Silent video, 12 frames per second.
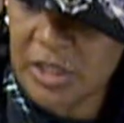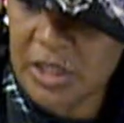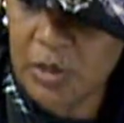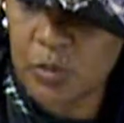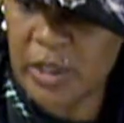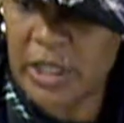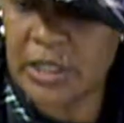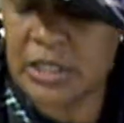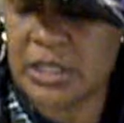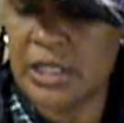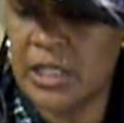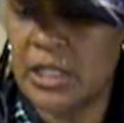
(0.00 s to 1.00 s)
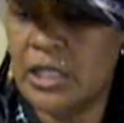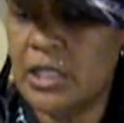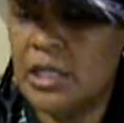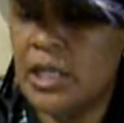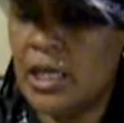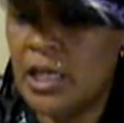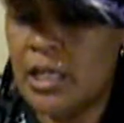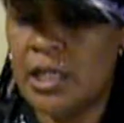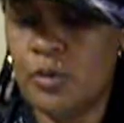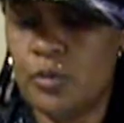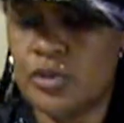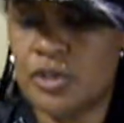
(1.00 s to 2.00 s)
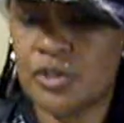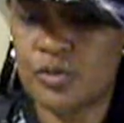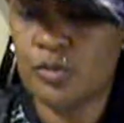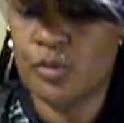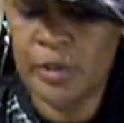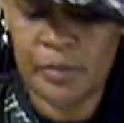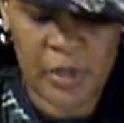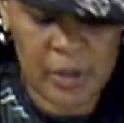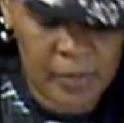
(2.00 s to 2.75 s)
the seaweed is sticky, and it will just rip